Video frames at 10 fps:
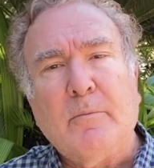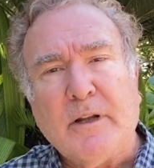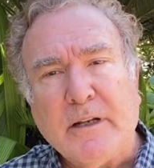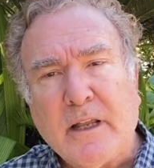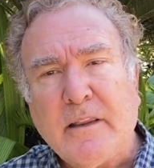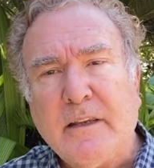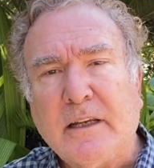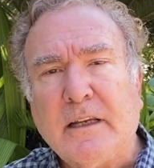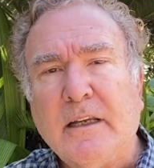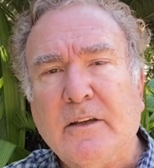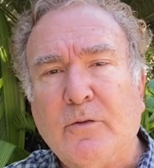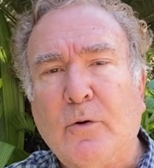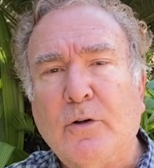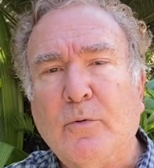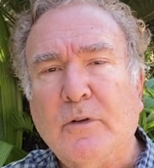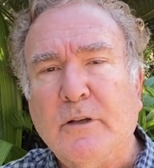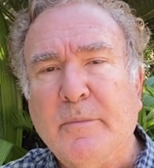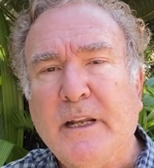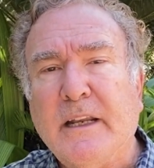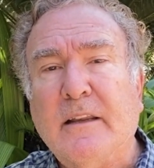But nothing is going to
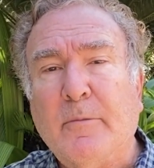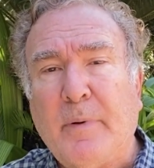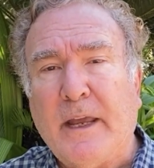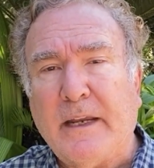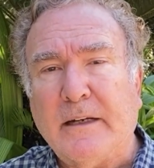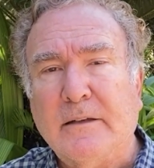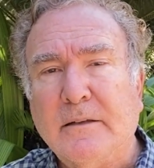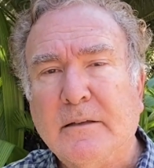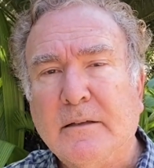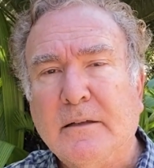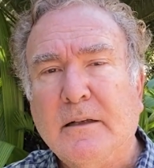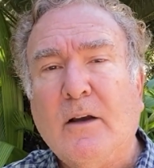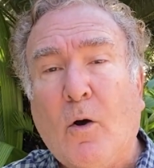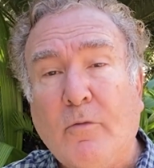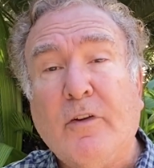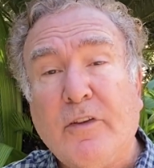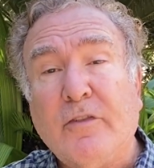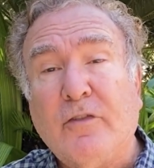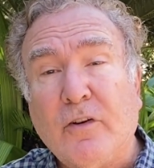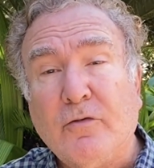eliminate the pain over
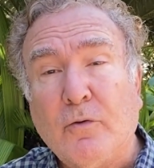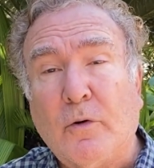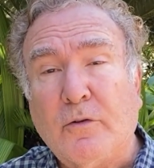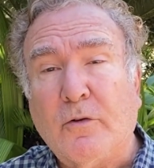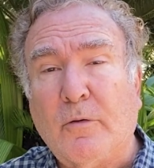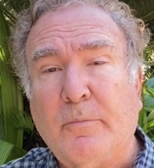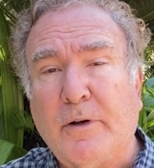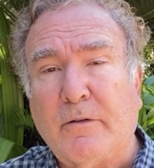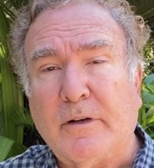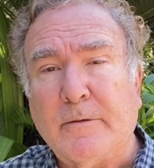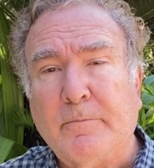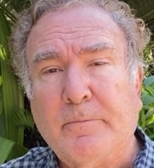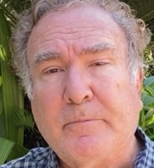this short-term period.